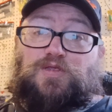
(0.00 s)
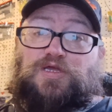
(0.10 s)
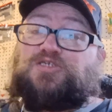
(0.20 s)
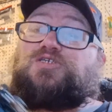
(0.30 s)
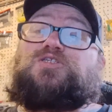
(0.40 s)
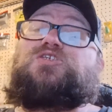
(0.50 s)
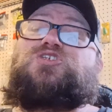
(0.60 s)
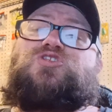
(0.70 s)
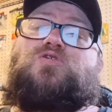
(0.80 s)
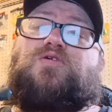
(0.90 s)
This
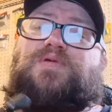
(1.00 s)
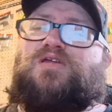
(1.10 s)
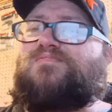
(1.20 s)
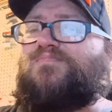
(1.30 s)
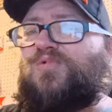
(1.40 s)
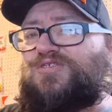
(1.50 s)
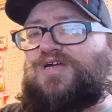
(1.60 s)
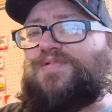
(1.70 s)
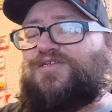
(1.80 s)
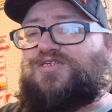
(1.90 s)
is new to me. Most
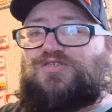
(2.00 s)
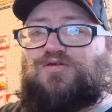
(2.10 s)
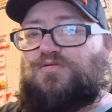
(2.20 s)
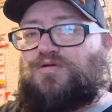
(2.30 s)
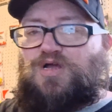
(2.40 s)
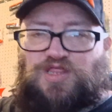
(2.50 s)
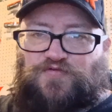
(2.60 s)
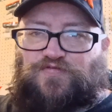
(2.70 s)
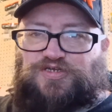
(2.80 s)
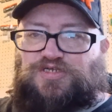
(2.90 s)
time I just do the
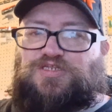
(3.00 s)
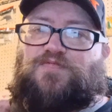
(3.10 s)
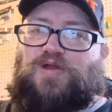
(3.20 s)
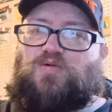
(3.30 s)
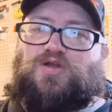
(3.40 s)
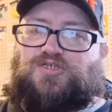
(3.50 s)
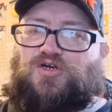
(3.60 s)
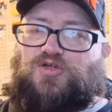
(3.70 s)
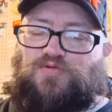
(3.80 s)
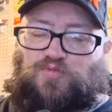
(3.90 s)
fishing stuff, but I want to
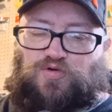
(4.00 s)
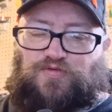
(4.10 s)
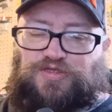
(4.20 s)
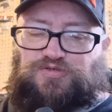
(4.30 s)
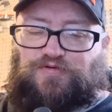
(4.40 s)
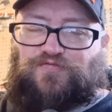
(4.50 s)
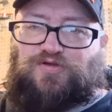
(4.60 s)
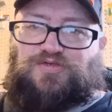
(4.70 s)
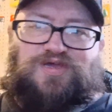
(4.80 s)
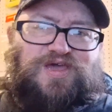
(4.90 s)
start doing more of these
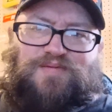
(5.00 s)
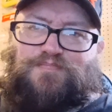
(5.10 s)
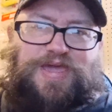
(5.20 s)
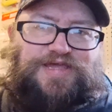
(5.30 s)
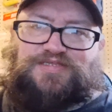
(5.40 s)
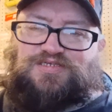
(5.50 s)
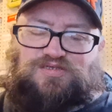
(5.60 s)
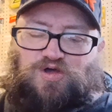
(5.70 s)
reviews, baits,